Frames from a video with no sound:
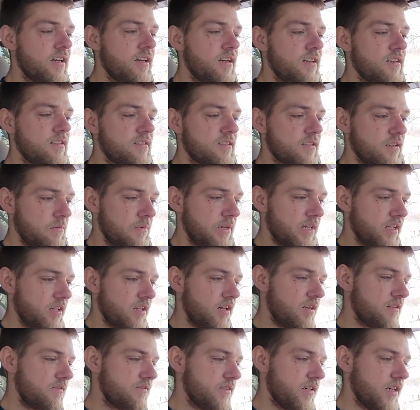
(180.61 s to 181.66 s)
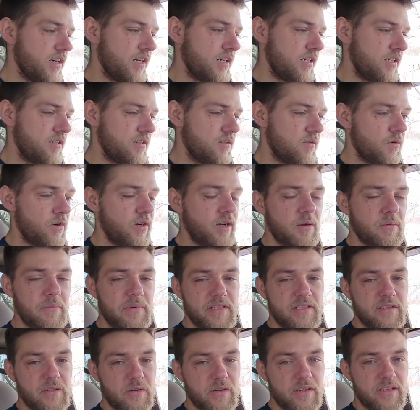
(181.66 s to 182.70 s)
It's going to be a lot of fun. We're going to be
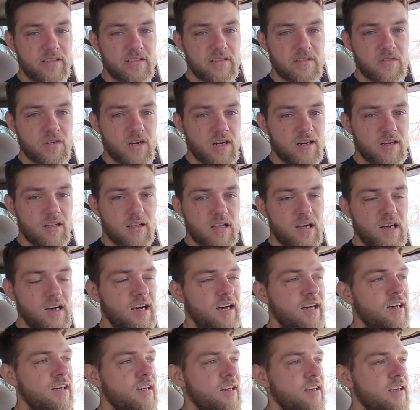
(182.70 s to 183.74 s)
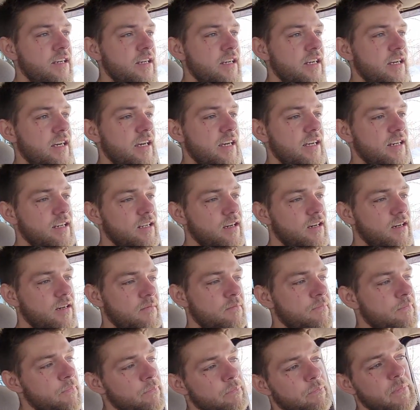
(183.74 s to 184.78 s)
tuning the truck a lot and
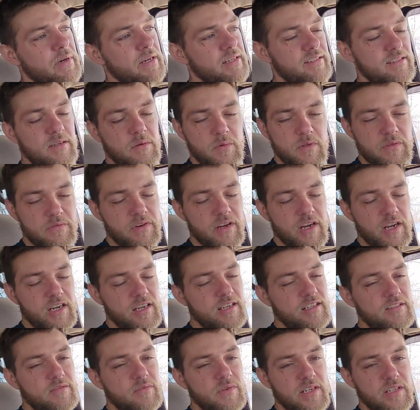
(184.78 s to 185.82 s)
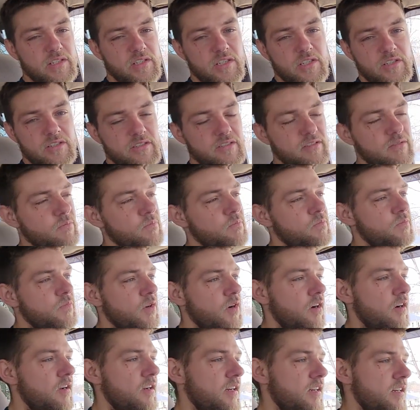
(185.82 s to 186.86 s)
messing with various features
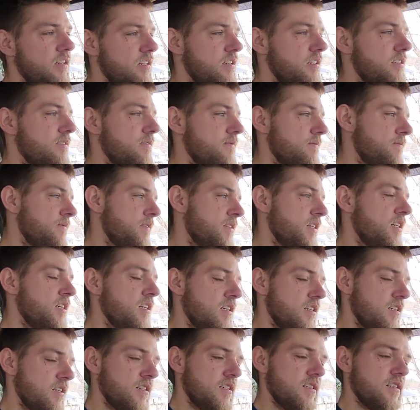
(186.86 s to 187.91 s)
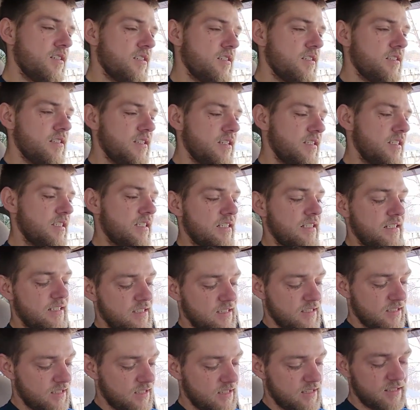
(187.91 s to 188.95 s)
on it. And then
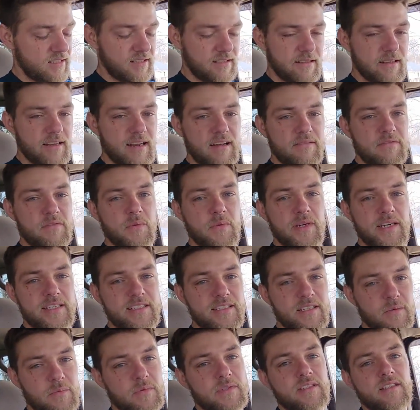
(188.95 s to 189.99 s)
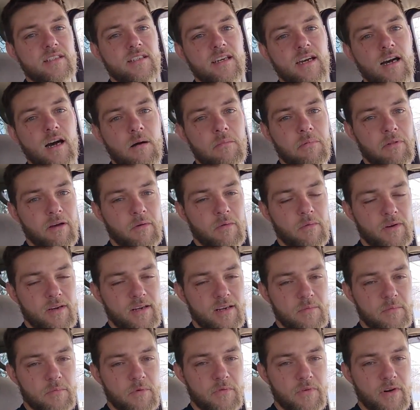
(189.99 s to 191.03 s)
after we get done with the Diablo, we're going
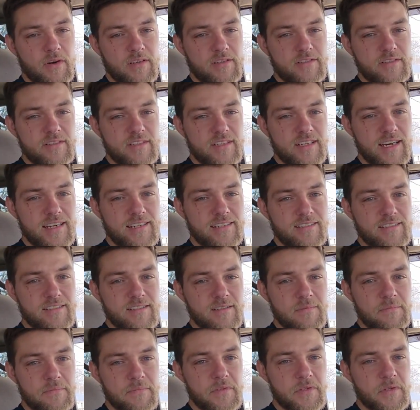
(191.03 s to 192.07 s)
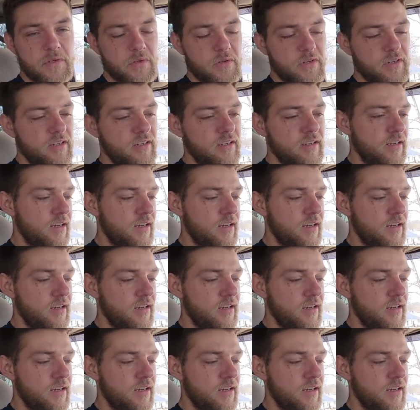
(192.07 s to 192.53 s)
to move on to the next tuner.